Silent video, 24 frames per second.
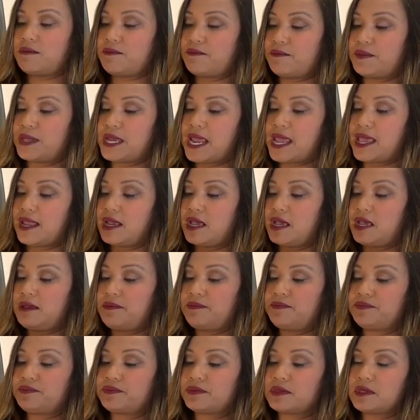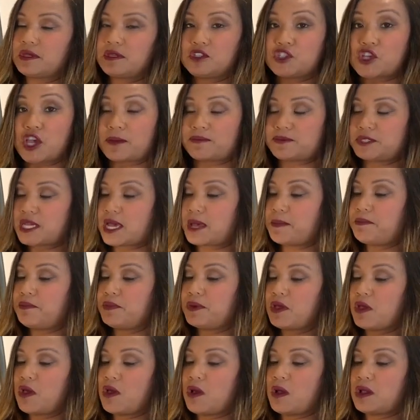Banana, chopped up,
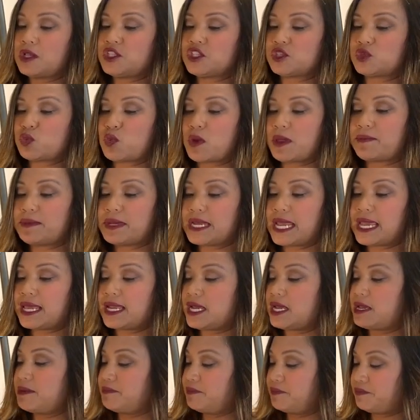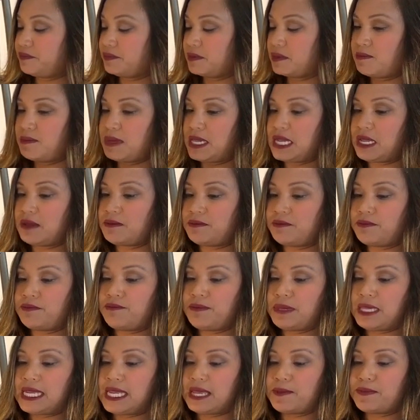just one banana,
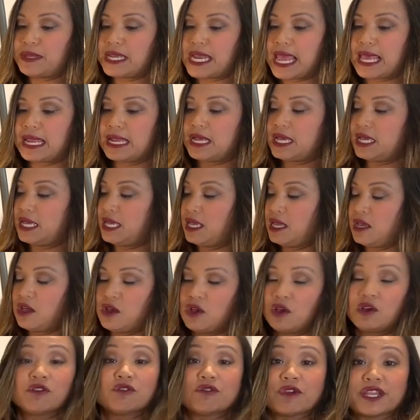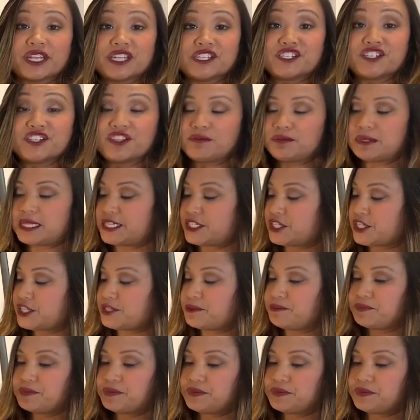medium banana, right into the blender.